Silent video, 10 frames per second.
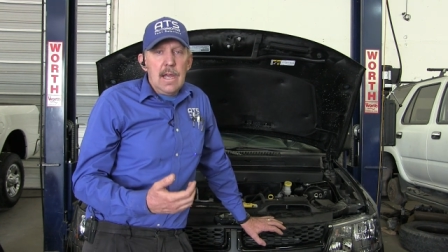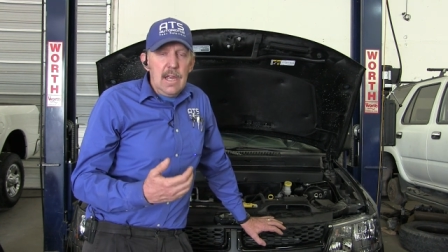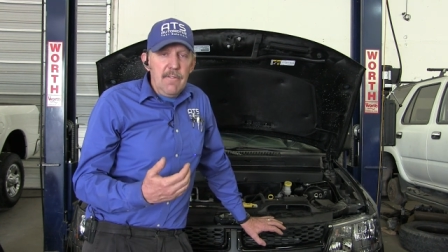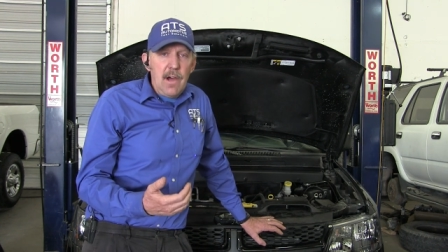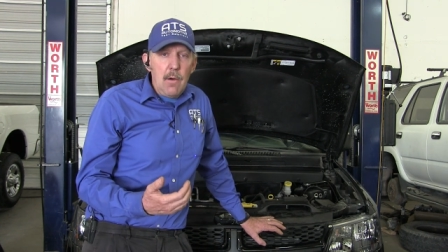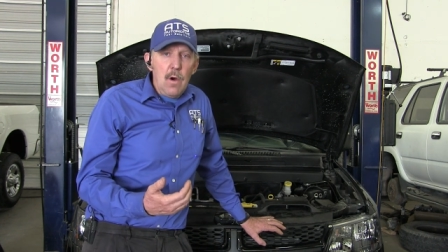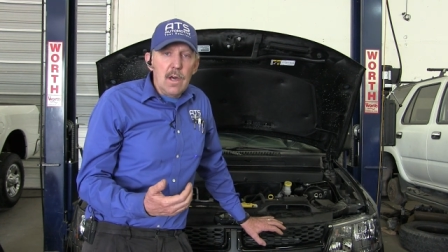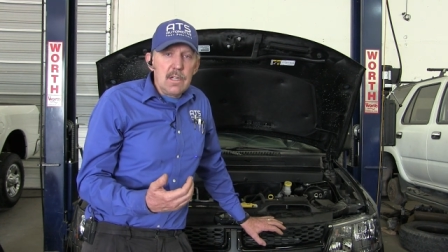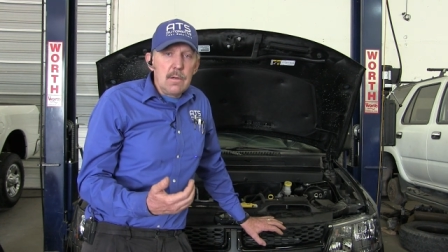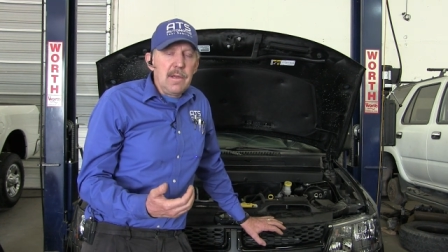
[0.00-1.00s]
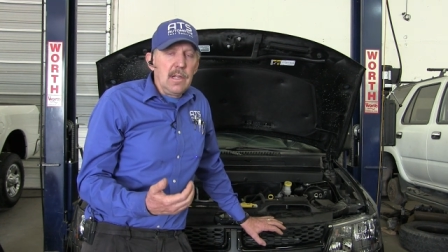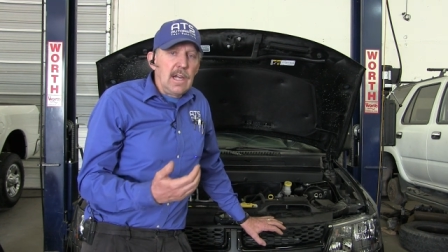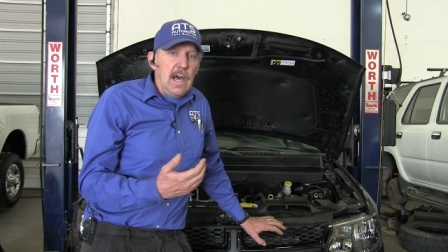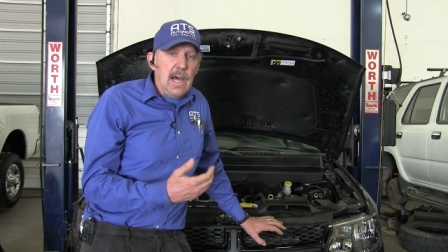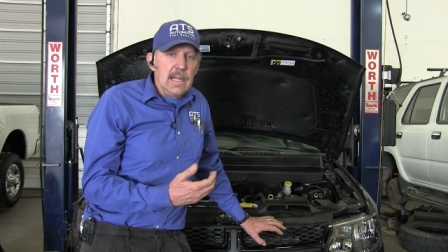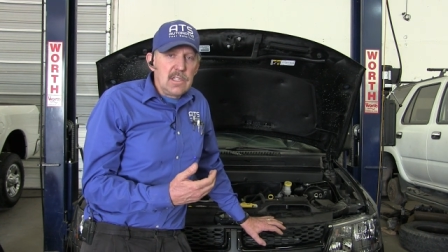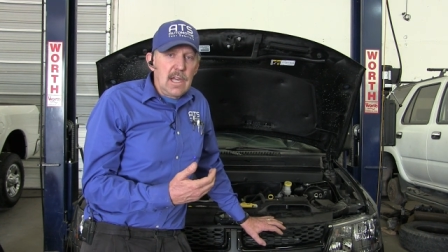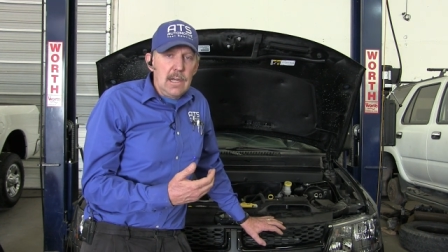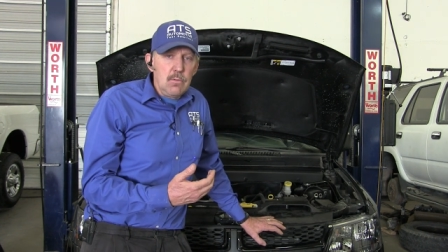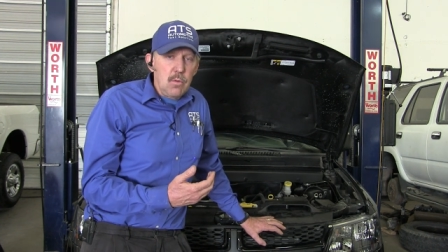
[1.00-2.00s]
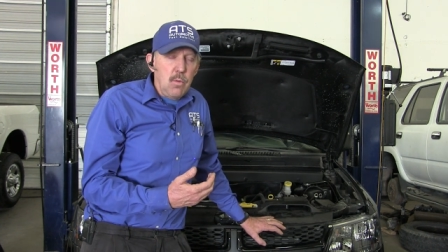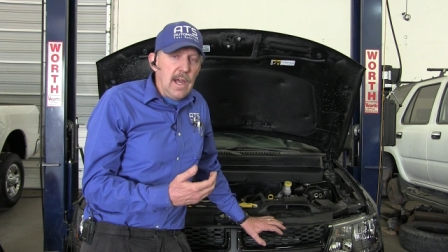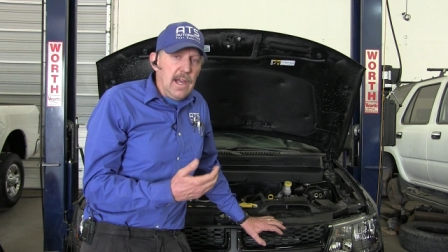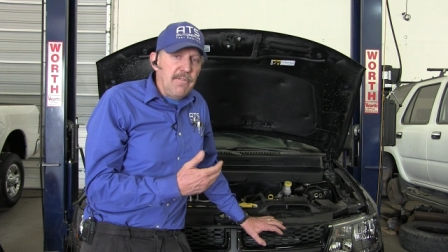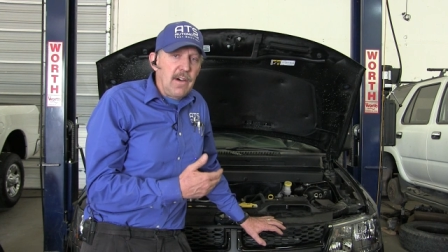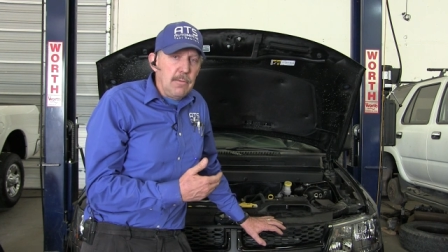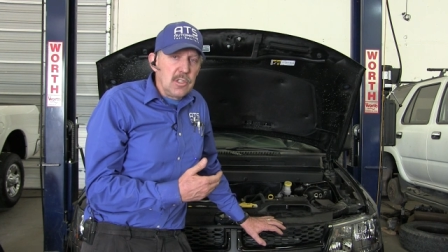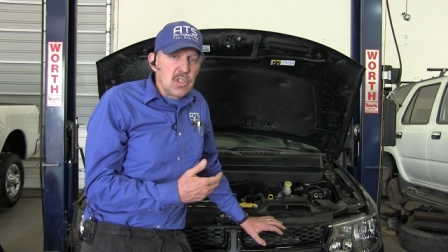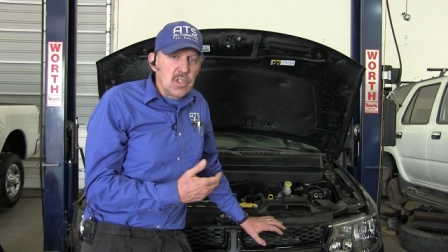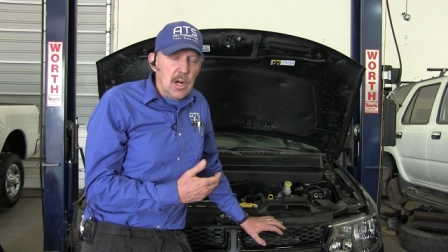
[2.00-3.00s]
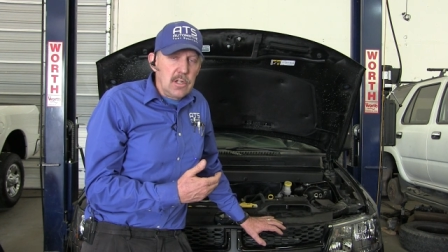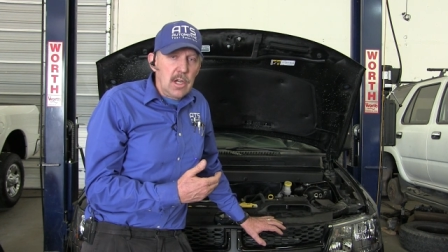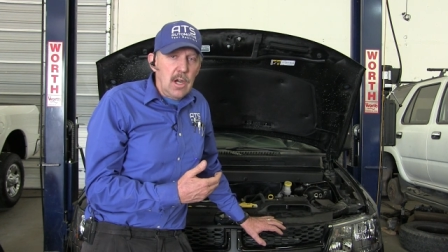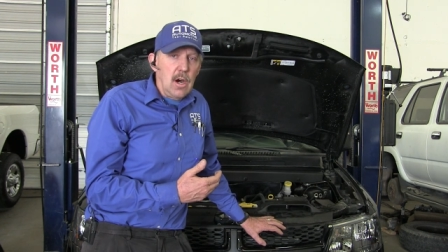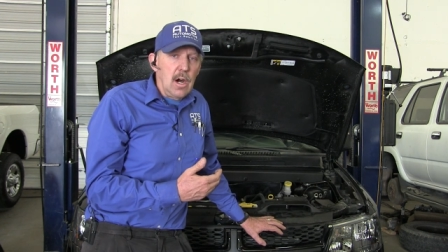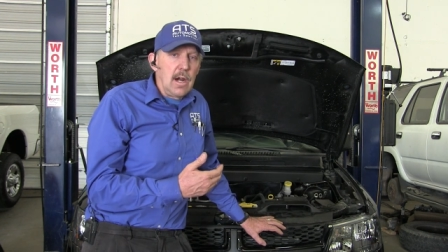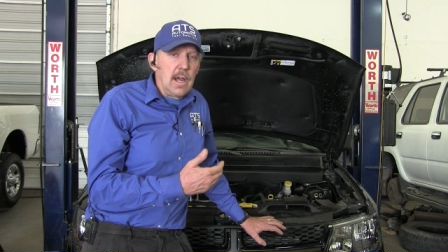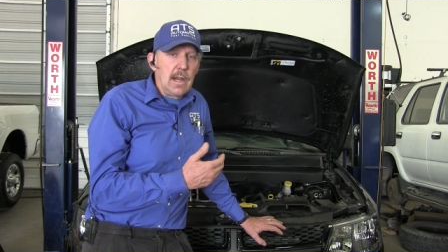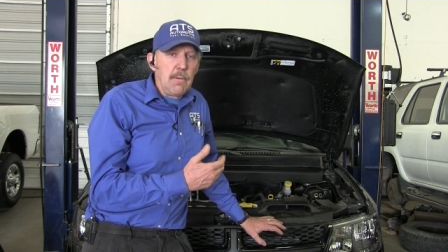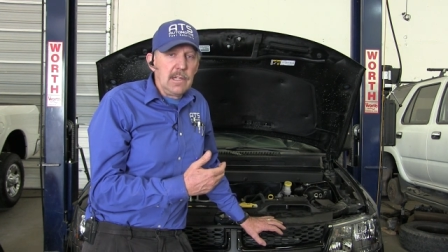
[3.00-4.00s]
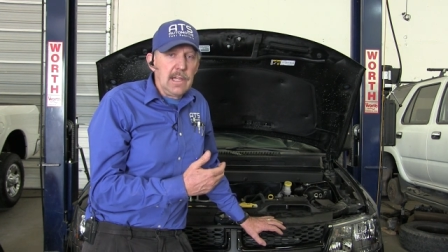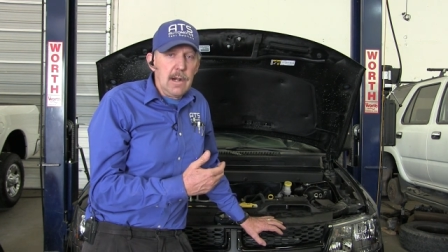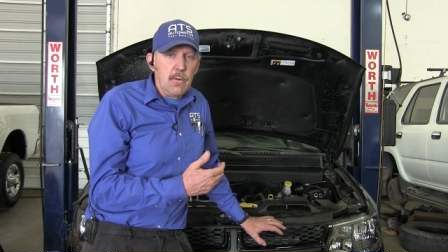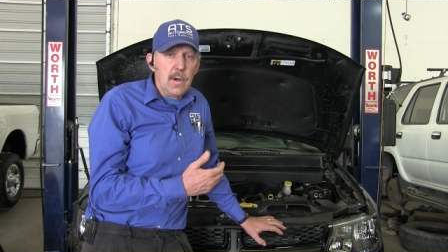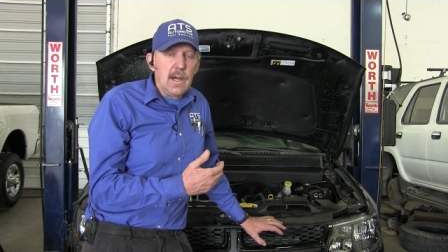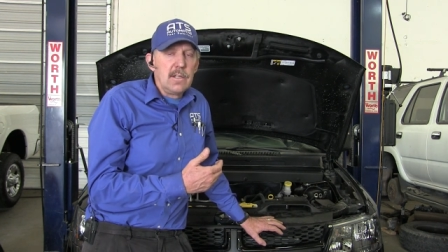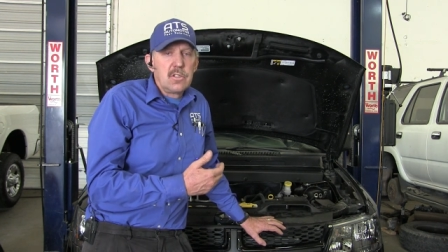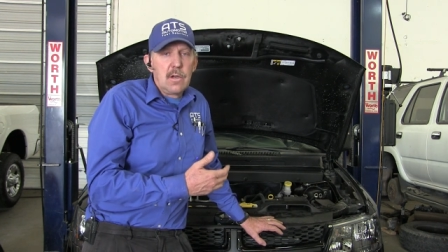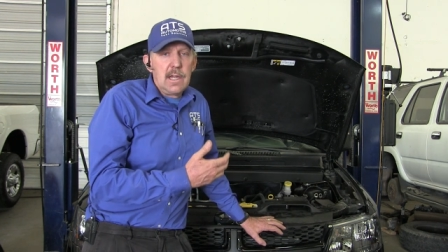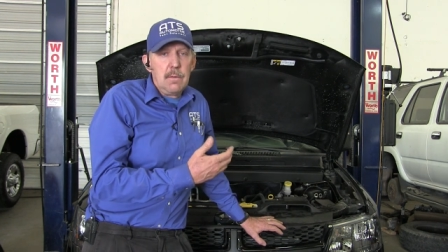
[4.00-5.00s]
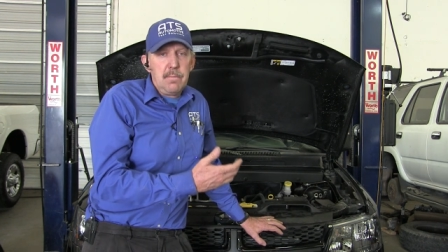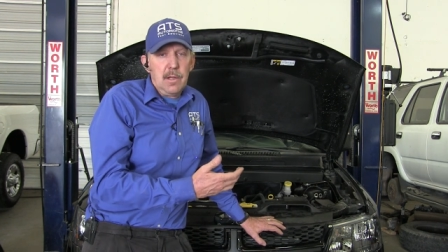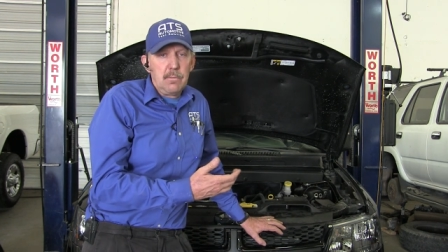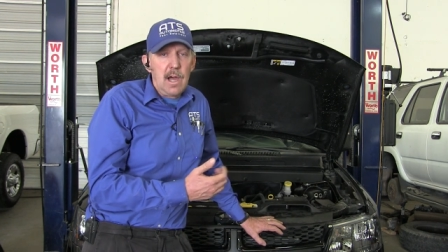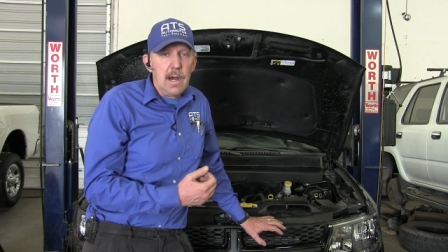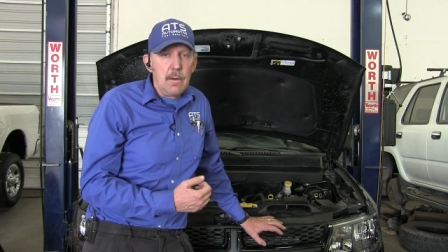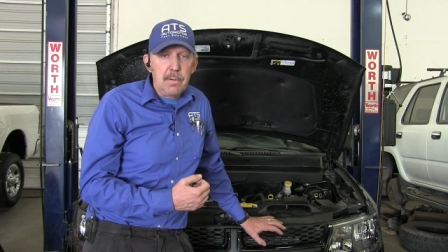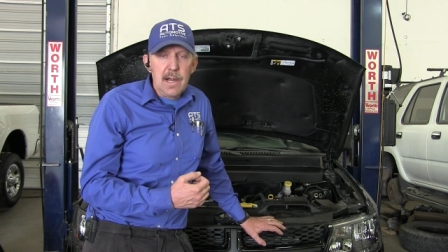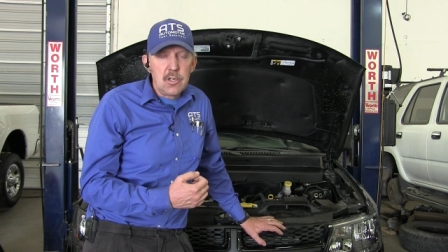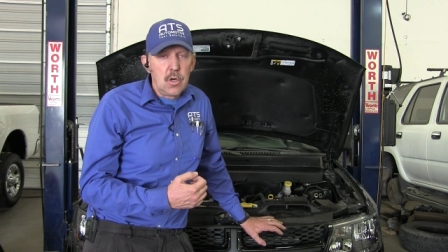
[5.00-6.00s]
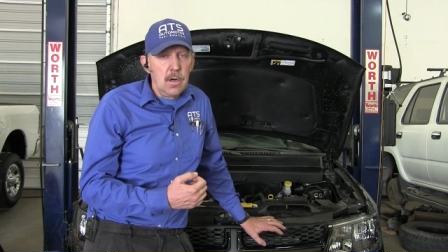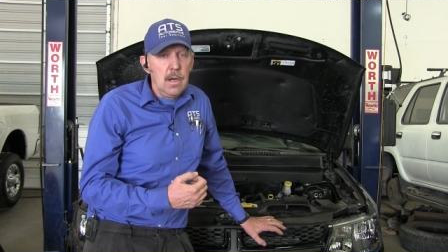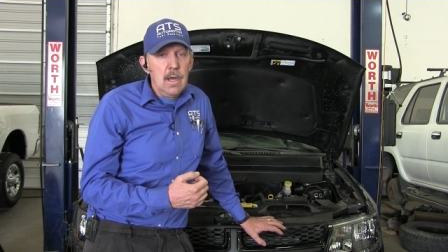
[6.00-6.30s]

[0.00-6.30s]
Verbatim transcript: if I wanted to build a high side with YF, I would start the car and I would let it run so I could build the higher pressure.